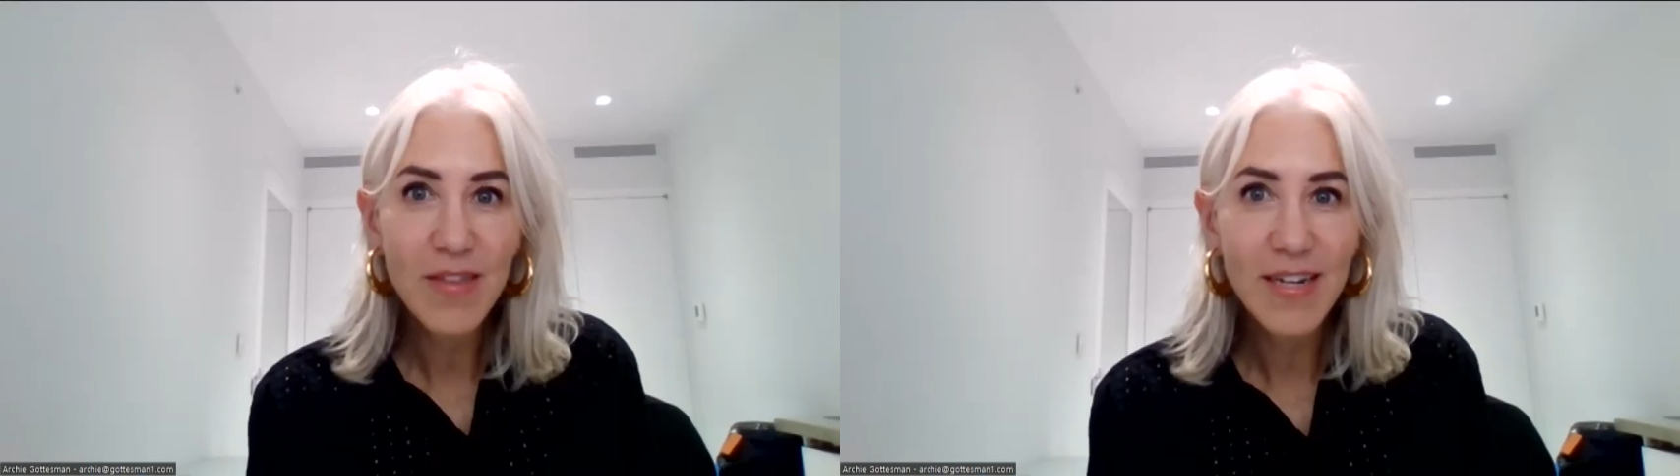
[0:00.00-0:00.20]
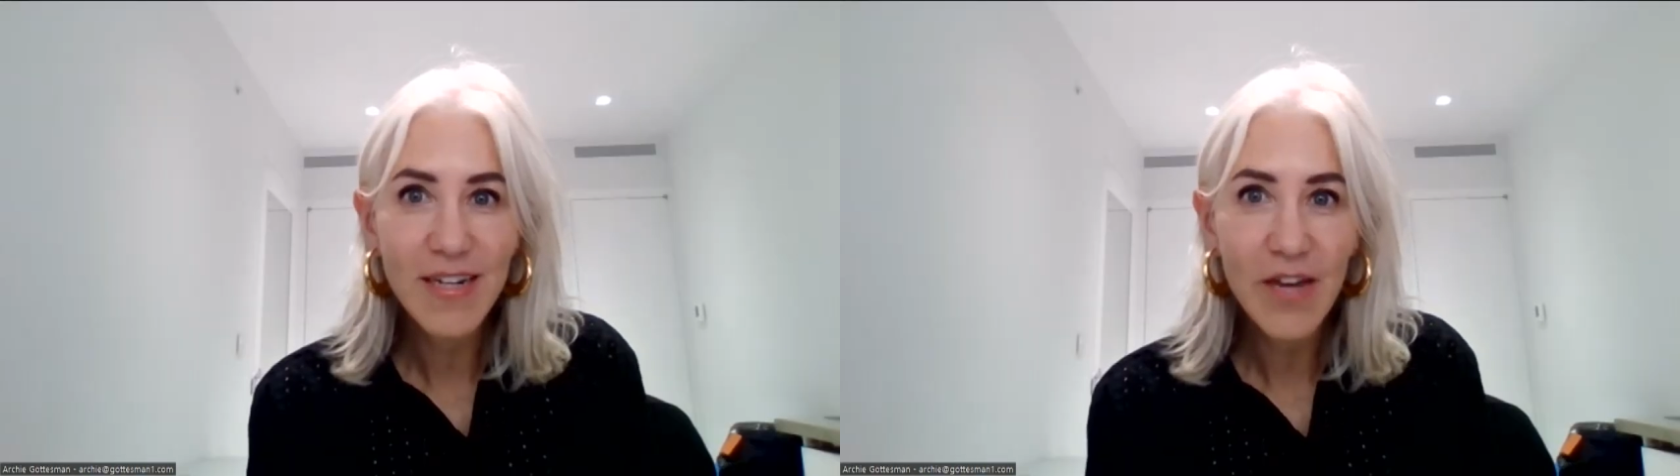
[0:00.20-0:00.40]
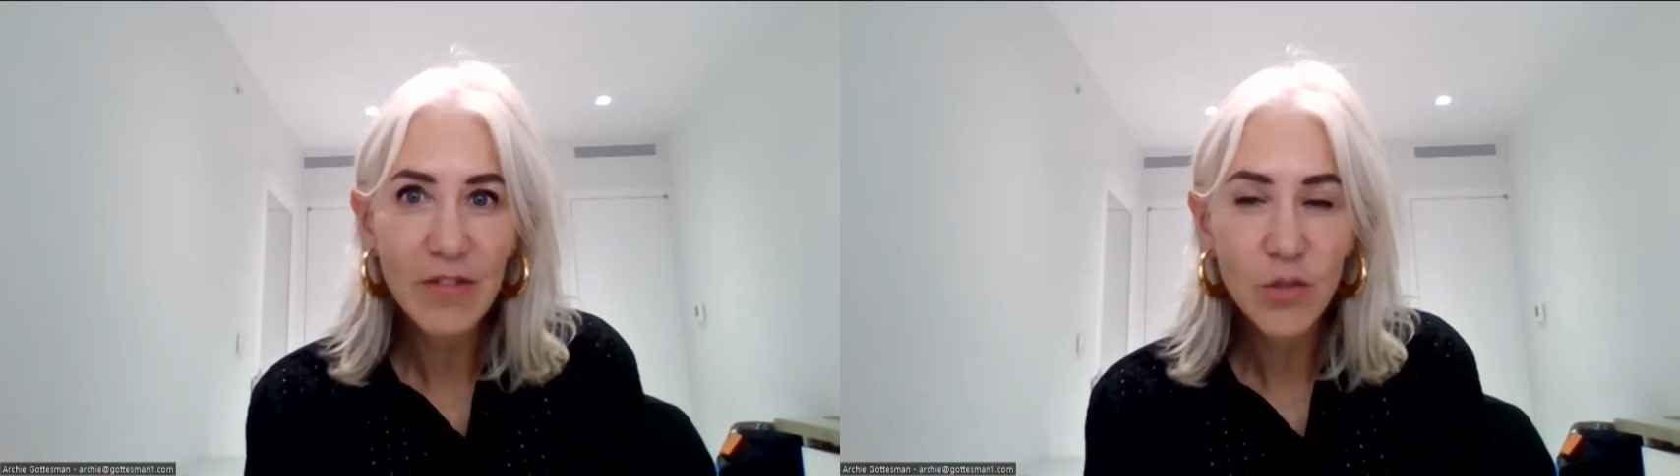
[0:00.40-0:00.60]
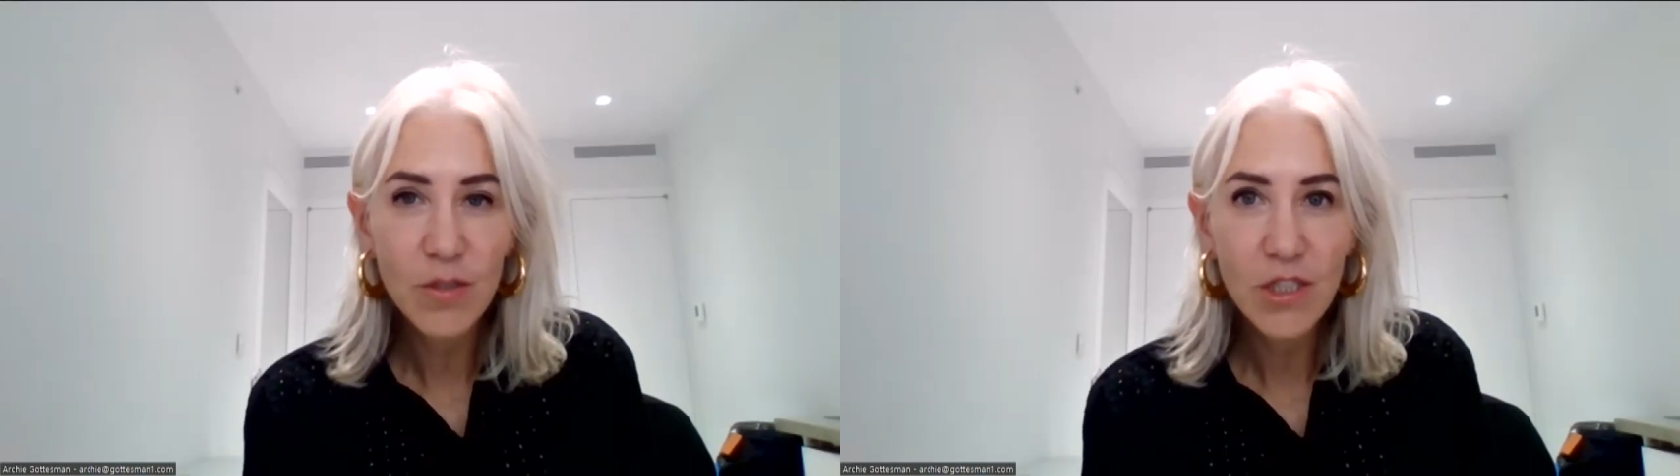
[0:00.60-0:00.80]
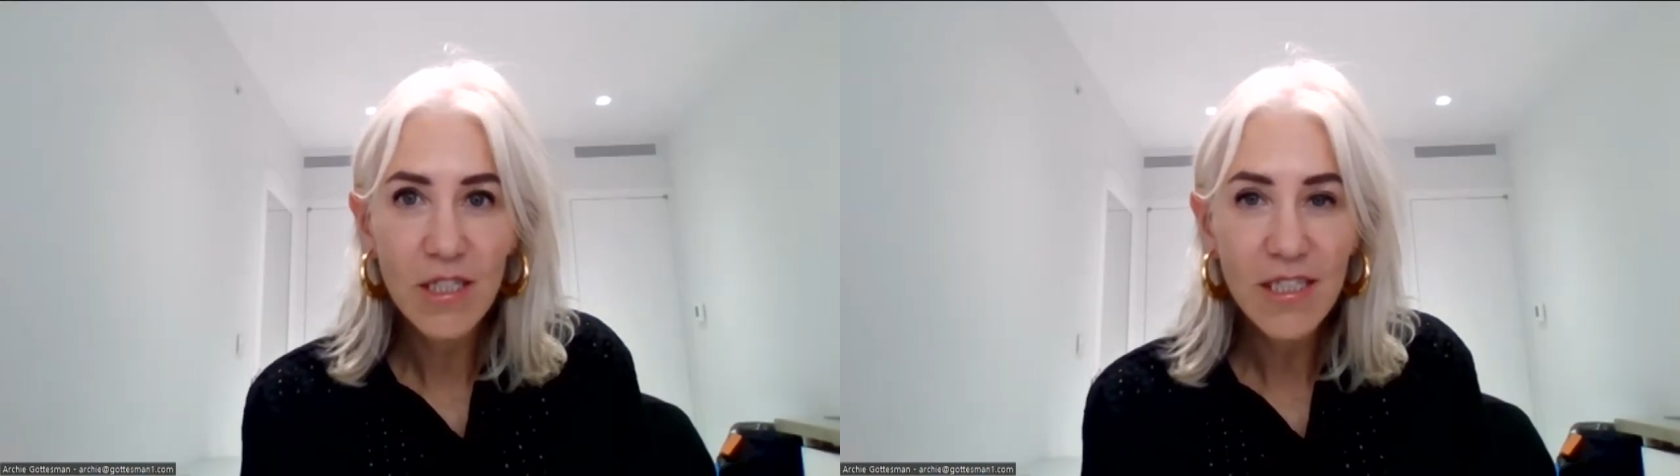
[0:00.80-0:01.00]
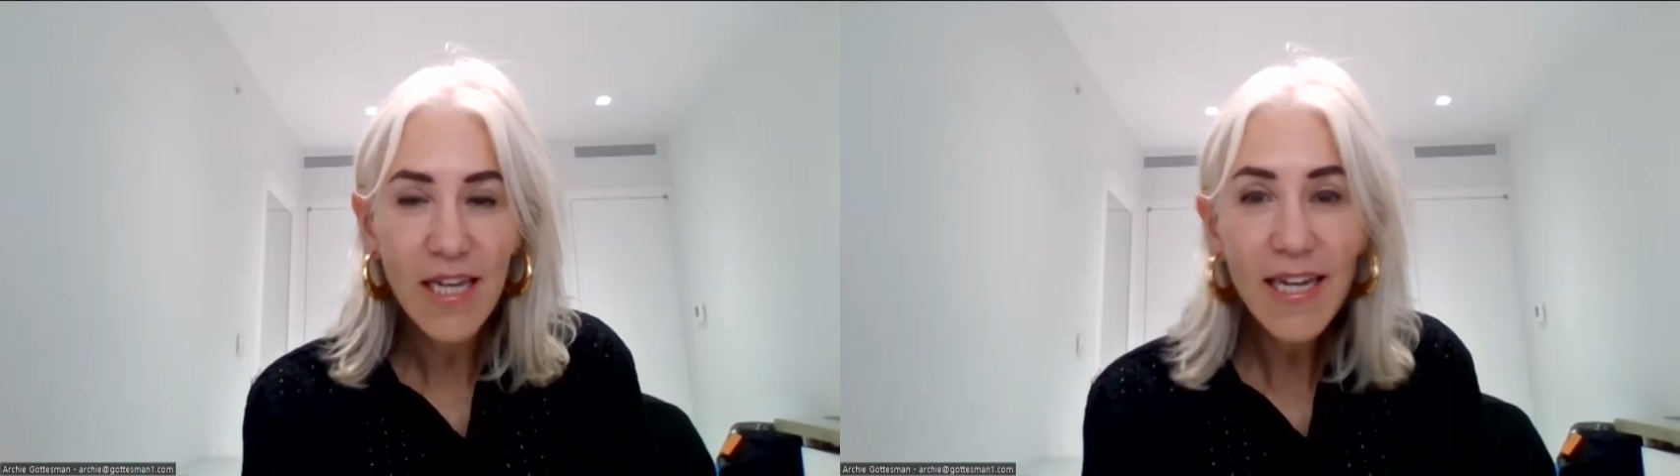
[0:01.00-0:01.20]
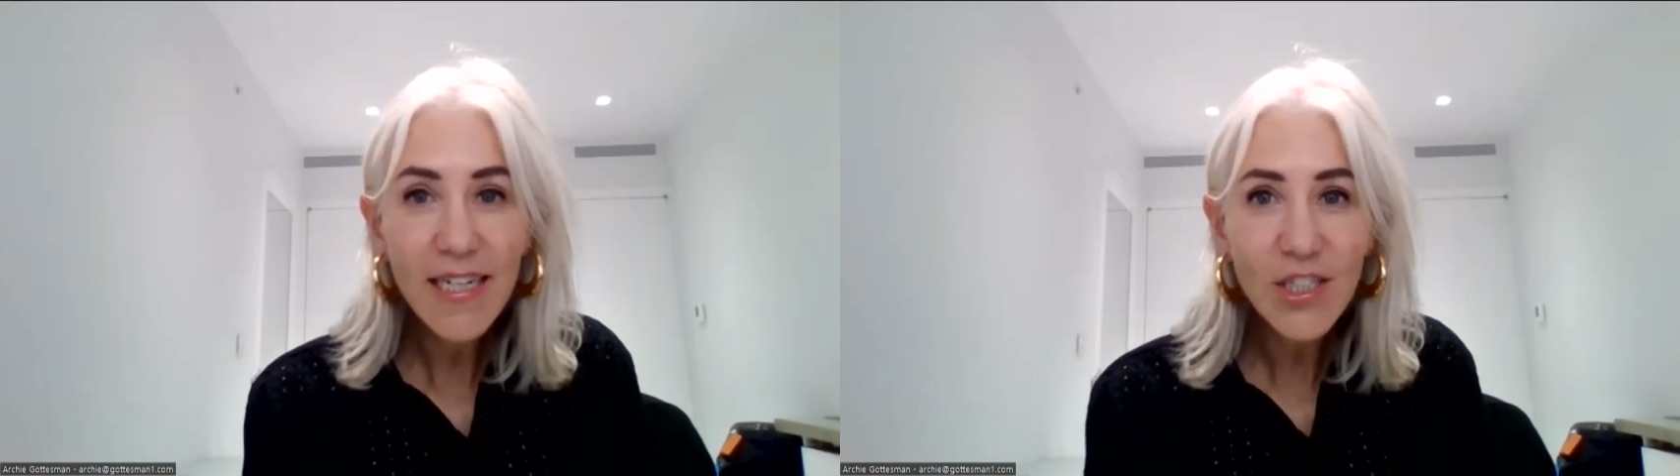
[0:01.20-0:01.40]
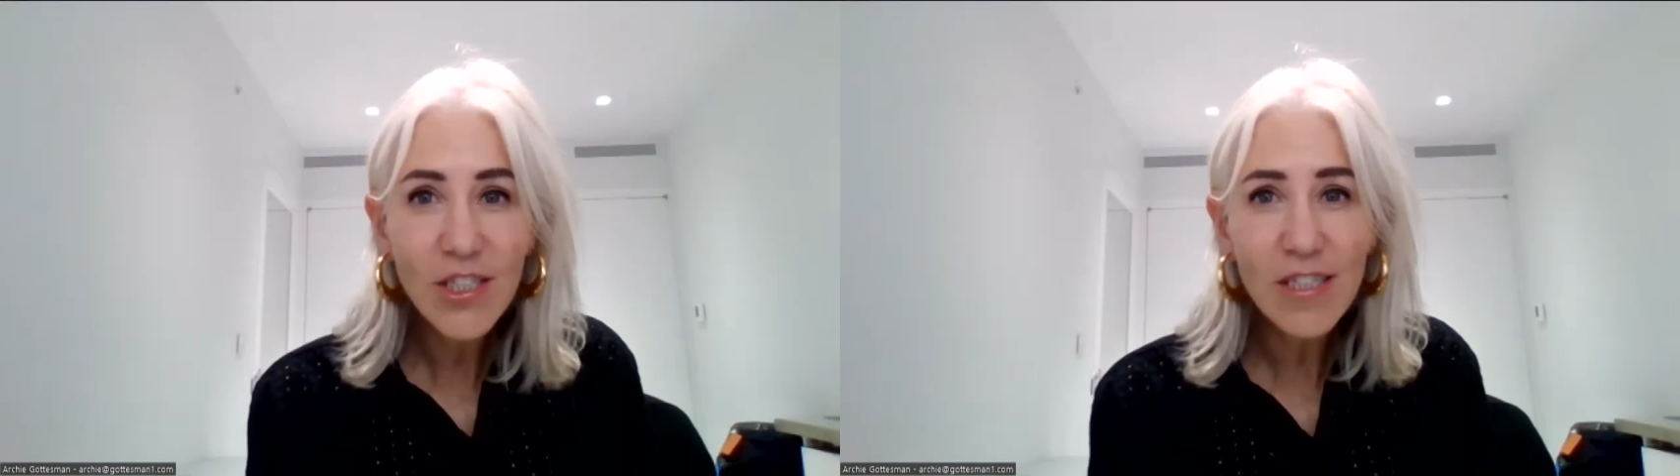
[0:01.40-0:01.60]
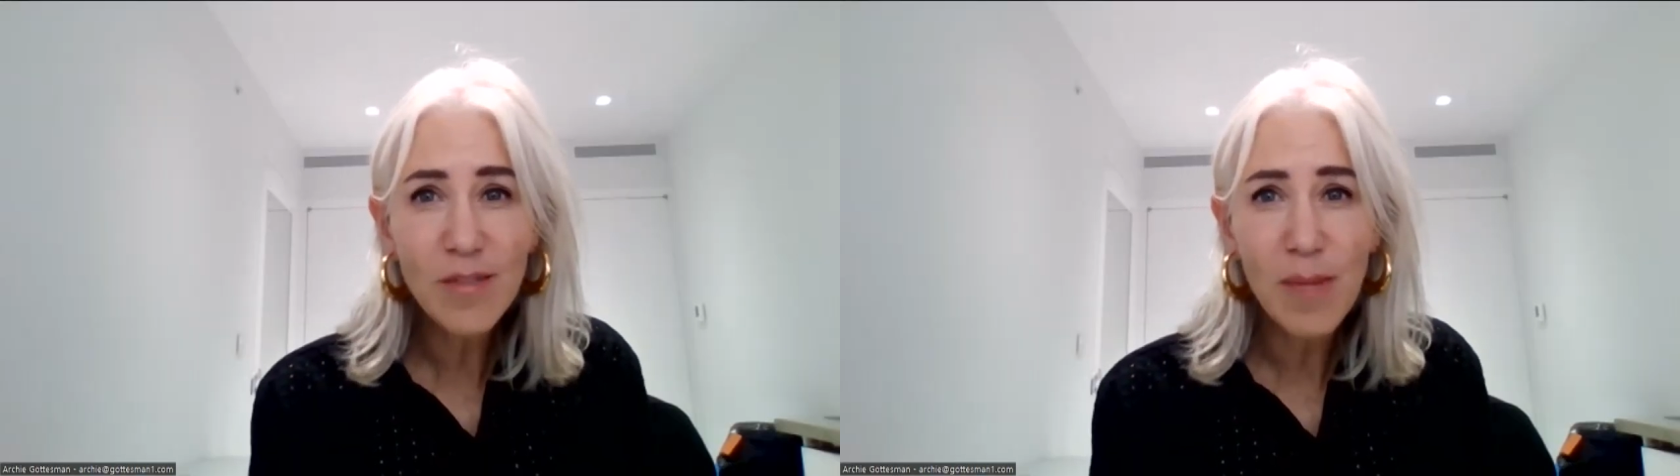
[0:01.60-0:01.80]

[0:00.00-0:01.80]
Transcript: they didn't have a Jewish education,